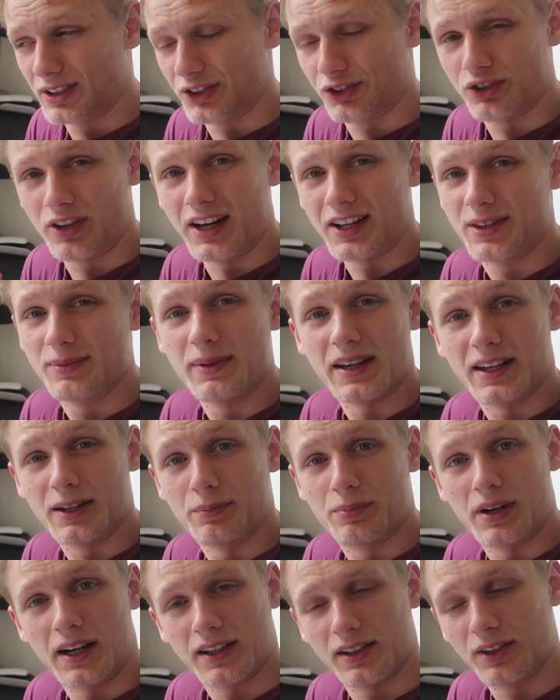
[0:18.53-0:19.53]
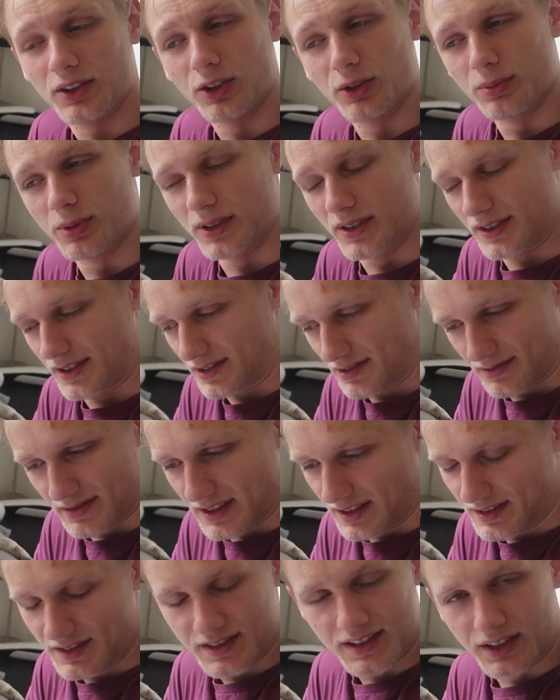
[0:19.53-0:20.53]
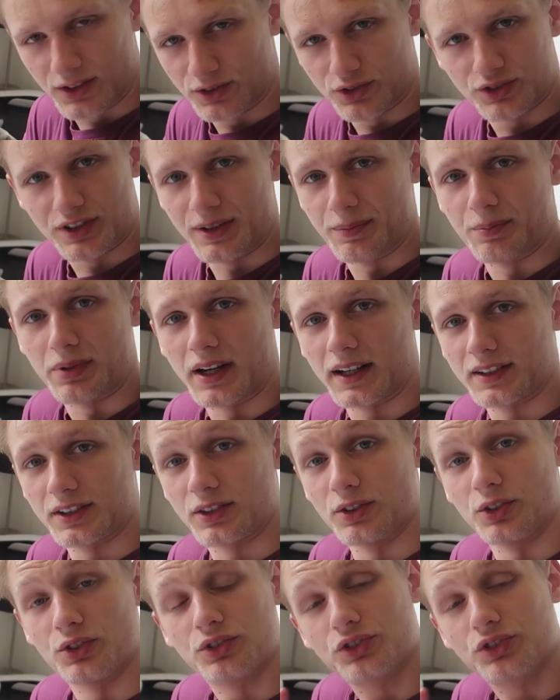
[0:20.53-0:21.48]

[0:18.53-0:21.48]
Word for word: I tried to make it practical, but it, it's still just impractical.